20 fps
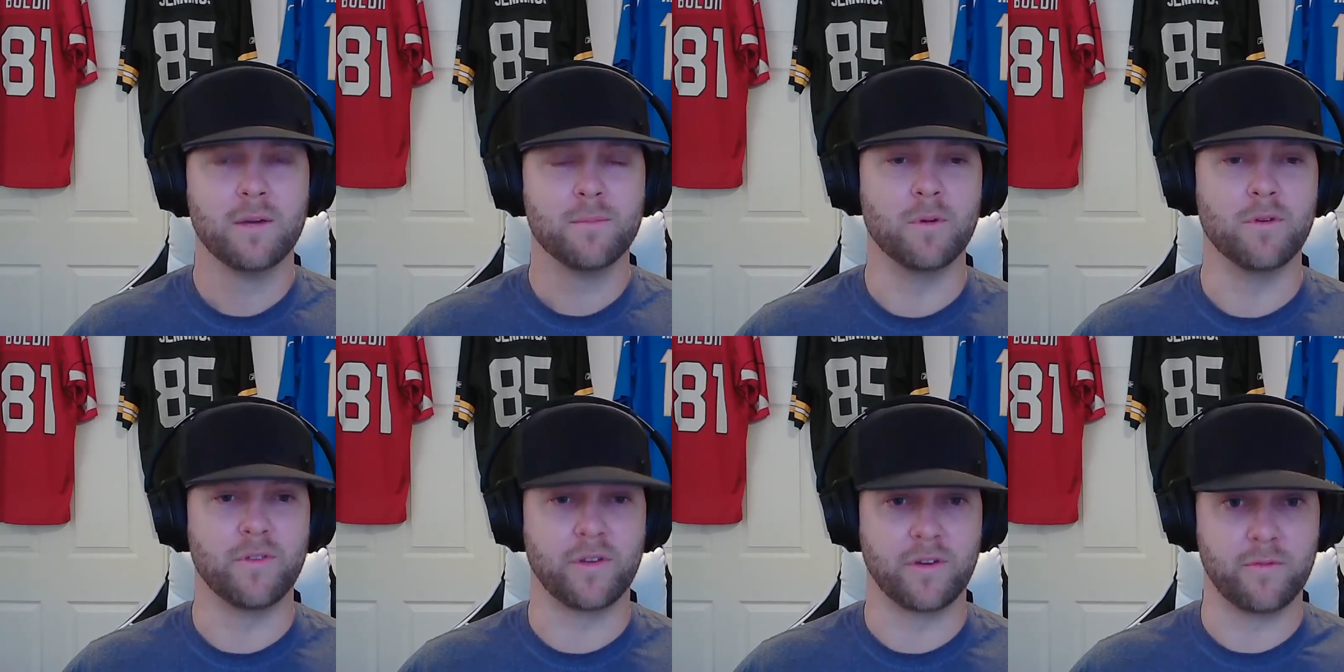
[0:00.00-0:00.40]

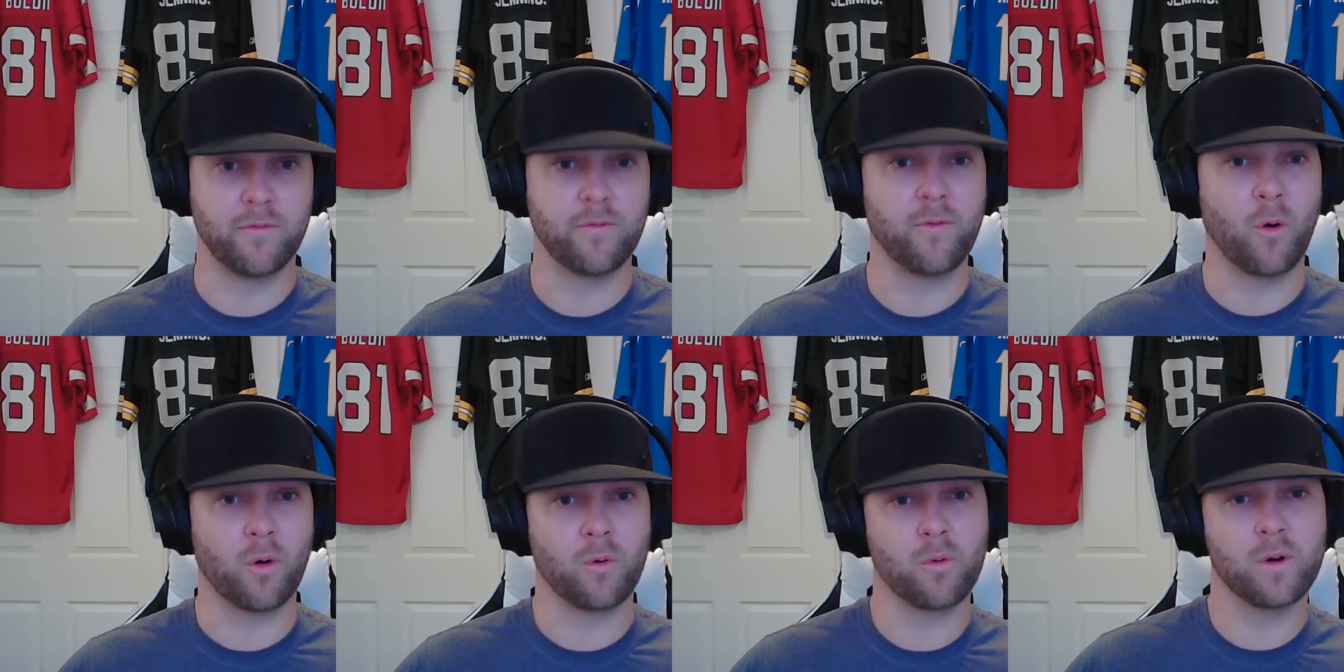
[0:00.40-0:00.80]
moving
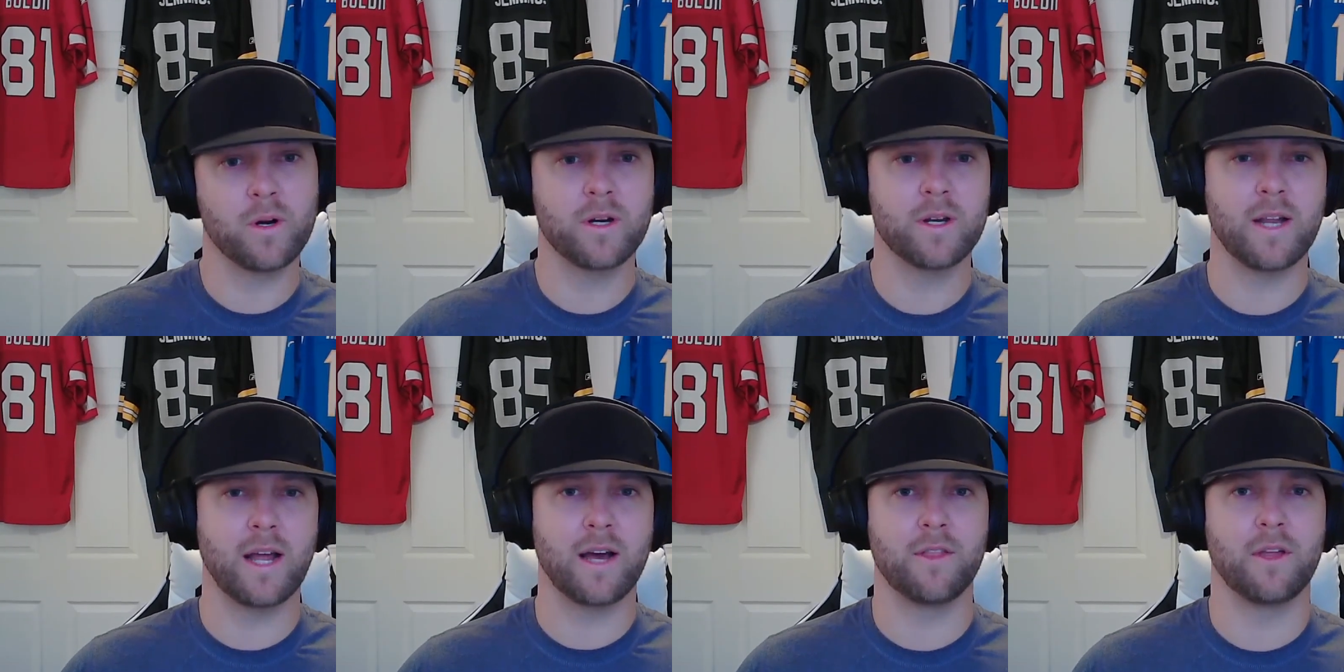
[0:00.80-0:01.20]

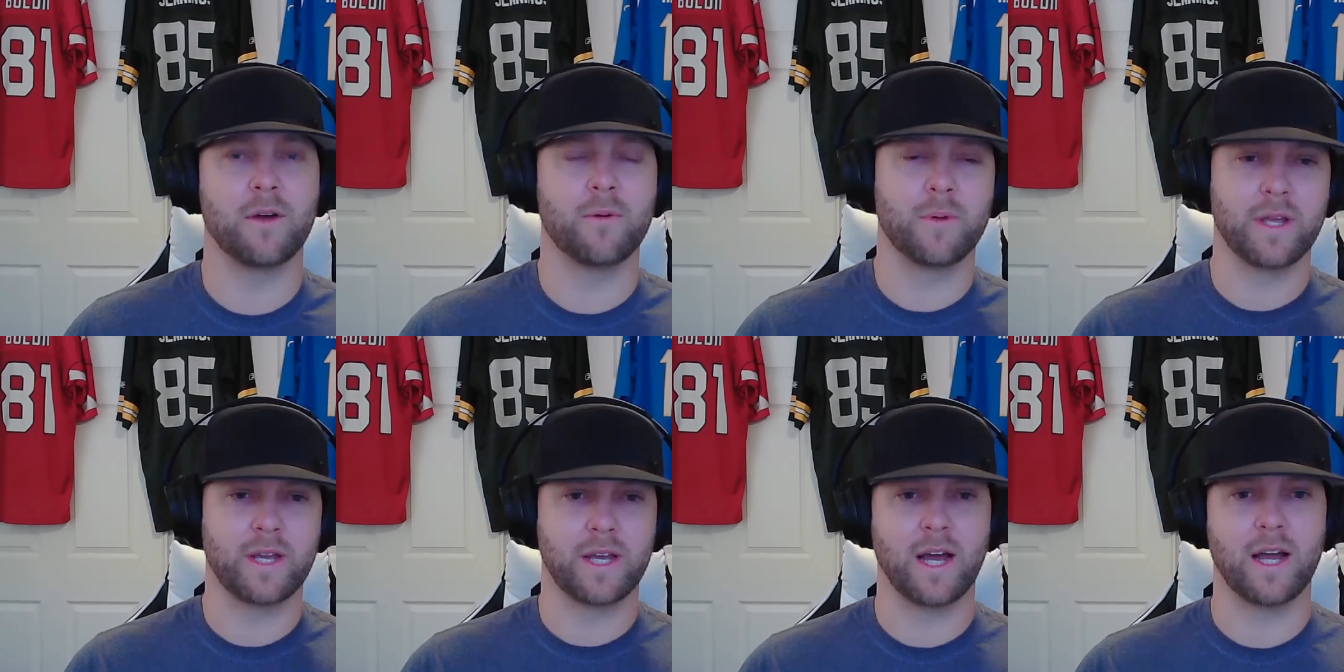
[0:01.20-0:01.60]
forward, now
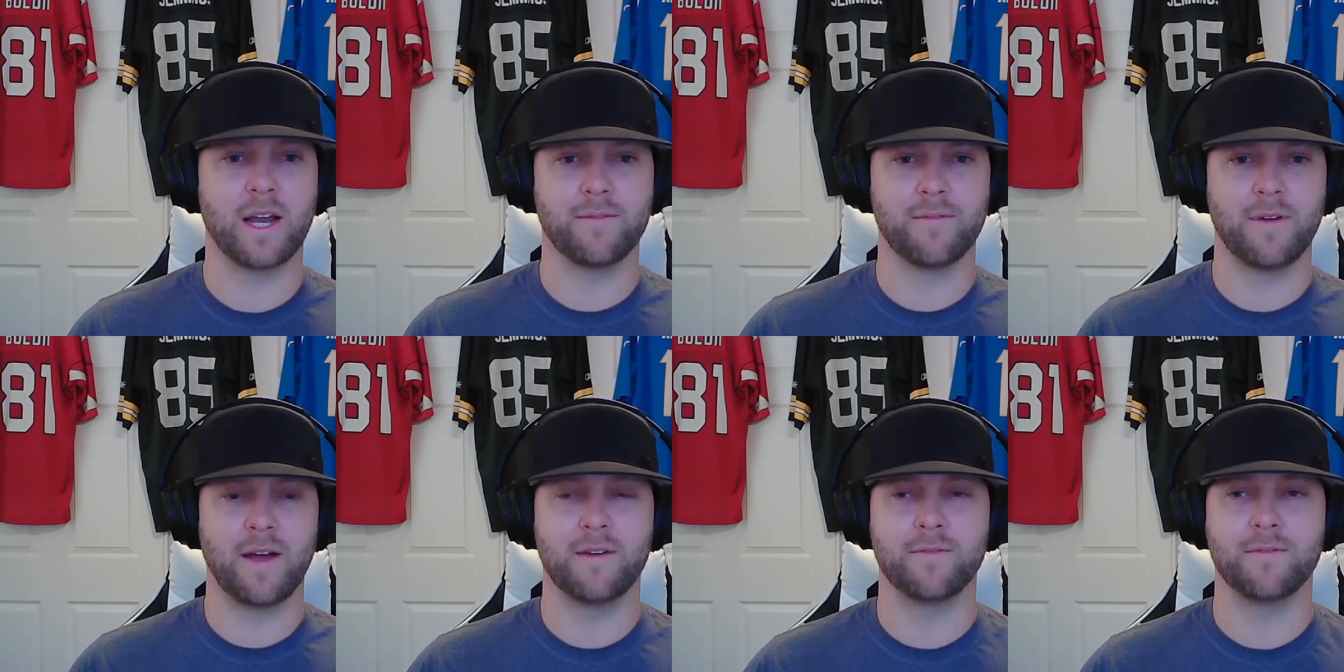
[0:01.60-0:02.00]
that we kind
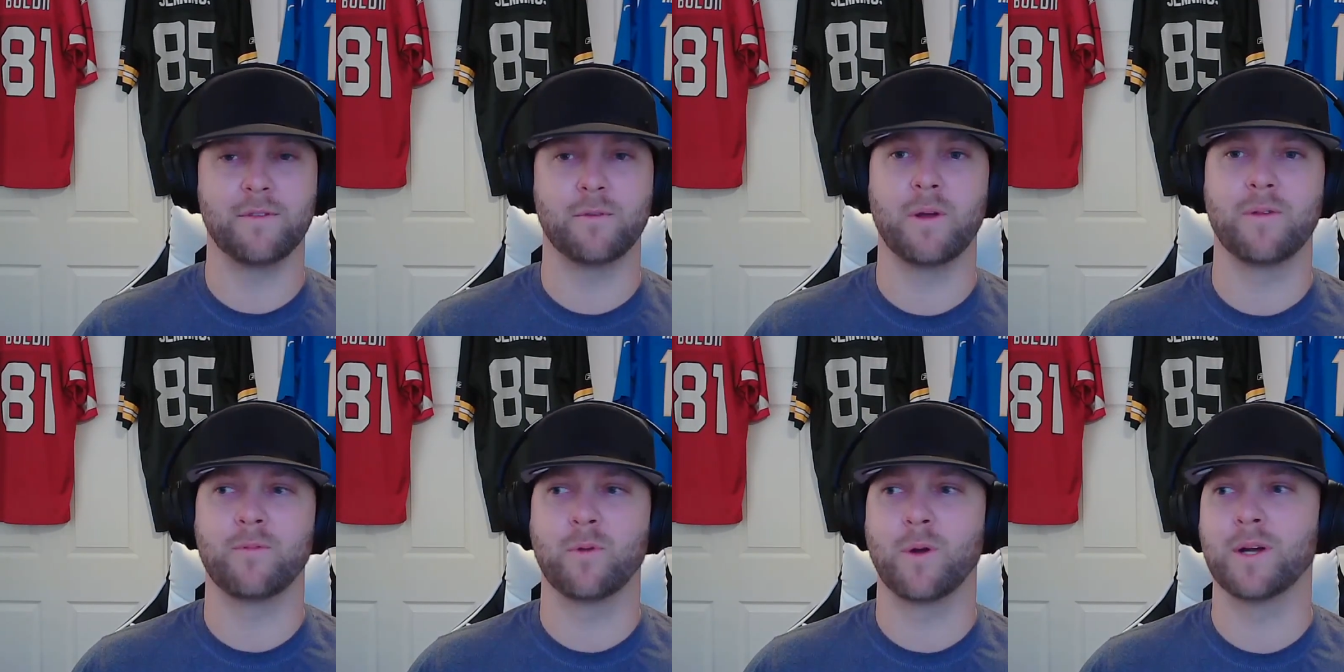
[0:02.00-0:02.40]
of have the
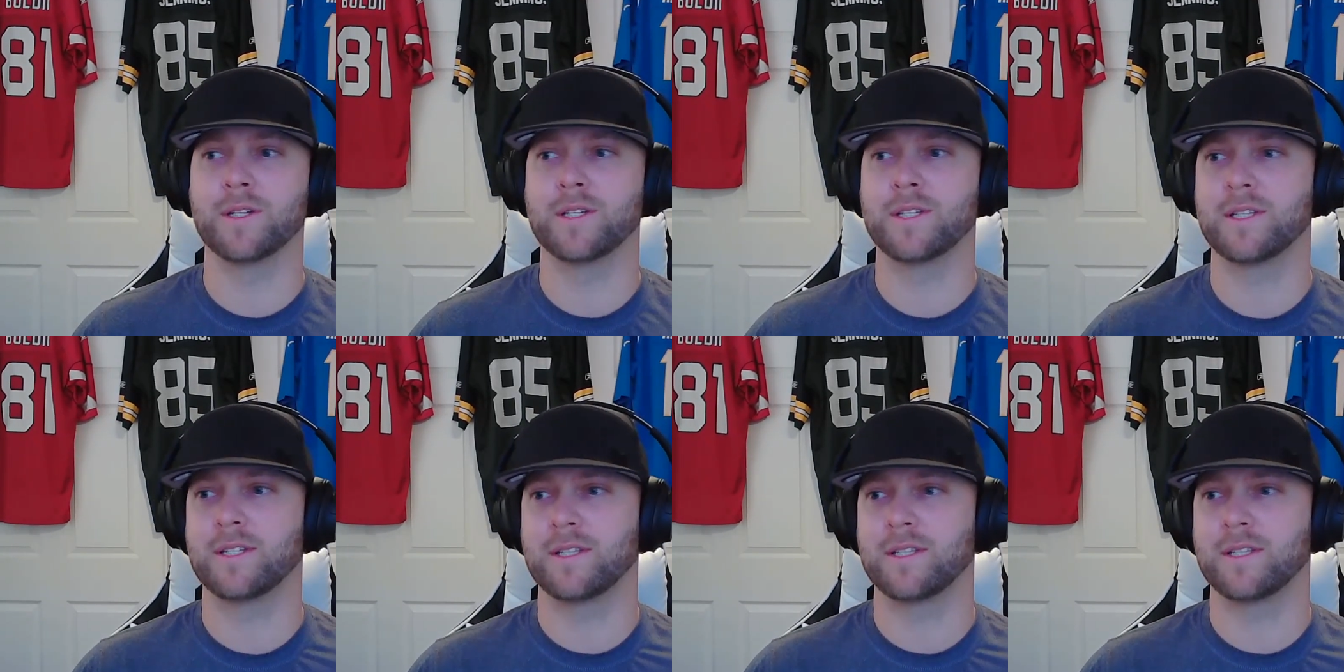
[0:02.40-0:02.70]
waiver wire